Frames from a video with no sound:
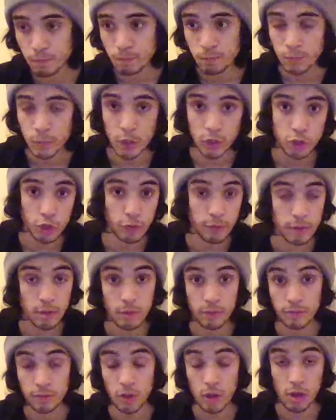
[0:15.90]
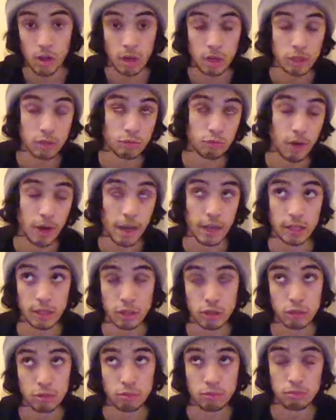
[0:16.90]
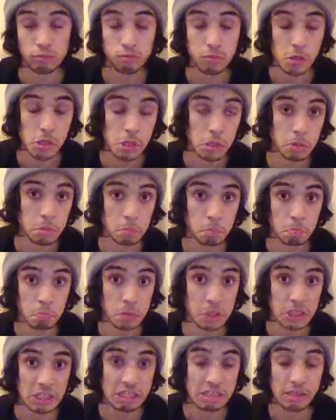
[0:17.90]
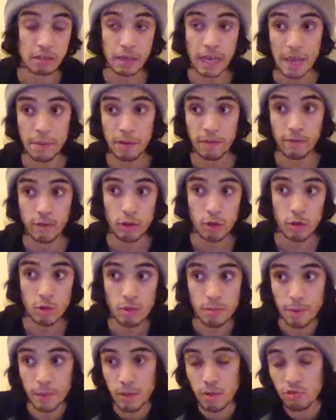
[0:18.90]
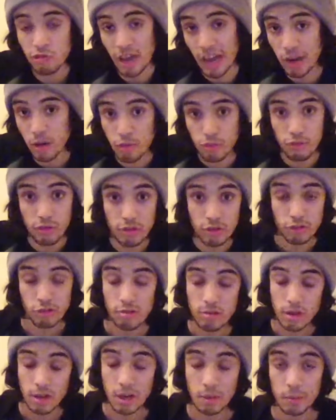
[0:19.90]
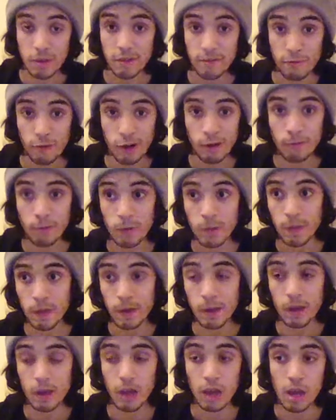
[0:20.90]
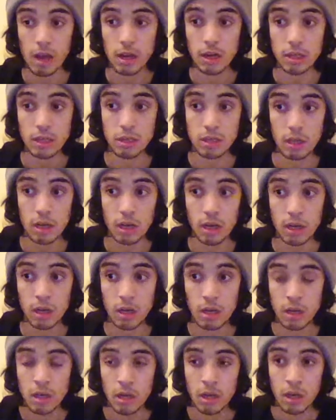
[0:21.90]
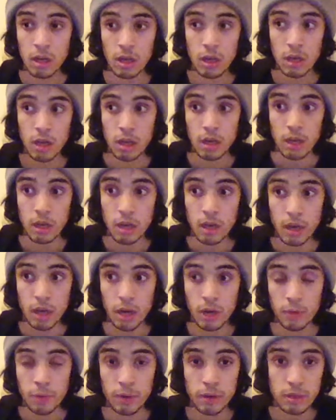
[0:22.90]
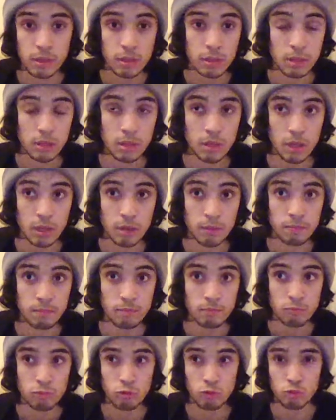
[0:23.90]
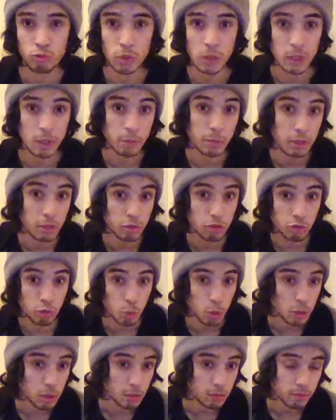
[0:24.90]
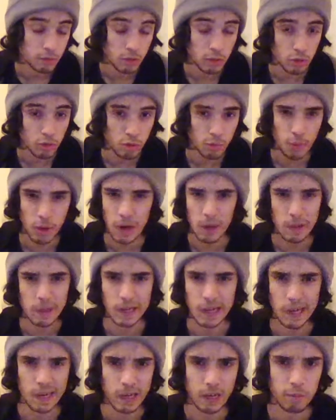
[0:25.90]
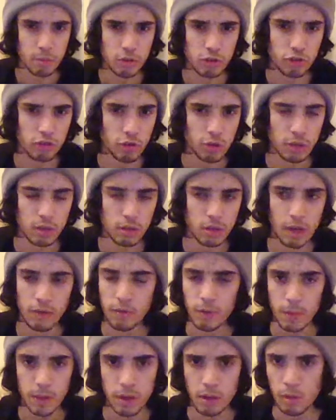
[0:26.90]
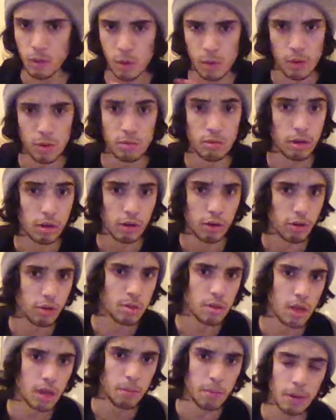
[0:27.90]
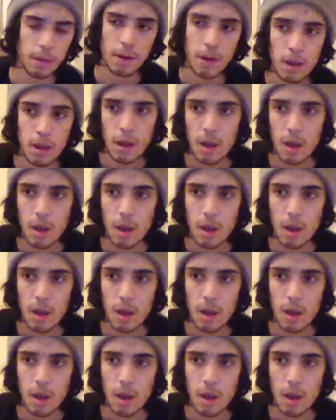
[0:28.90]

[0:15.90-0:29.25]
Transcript: Not sure if it's a vlog, rant, or making gaming videos, but this channel is really just gonna be for everything. And I really just wanted to make a short video. It's probably not gonna be short. Everything's always an understatement.